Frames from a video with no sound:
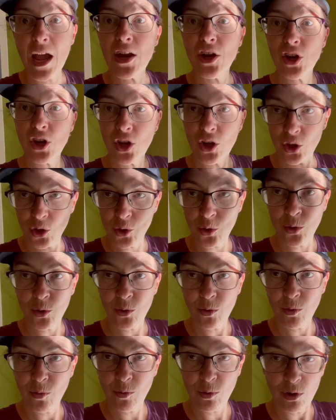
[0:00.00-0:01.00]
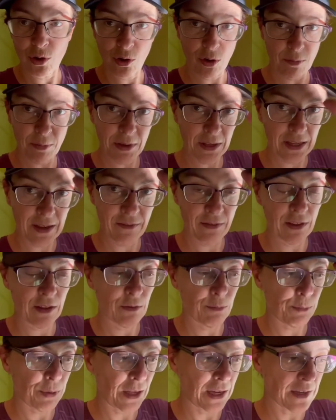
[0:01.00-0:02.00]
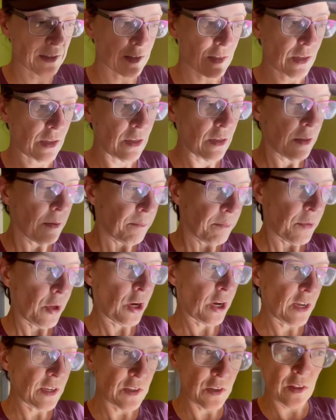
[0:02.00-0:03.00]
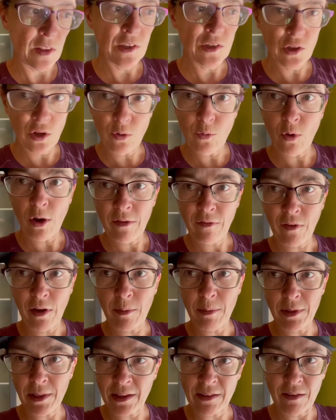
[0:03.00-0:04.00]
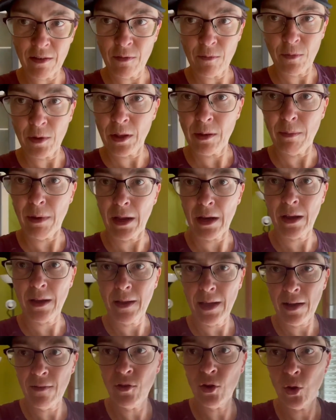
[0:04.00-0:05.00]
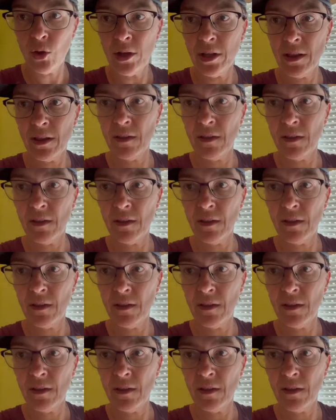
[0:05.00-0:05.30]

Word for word: and you would not believe this place. Okay, so there's no Wi-Fi, but that doesn't really matter. Have a look at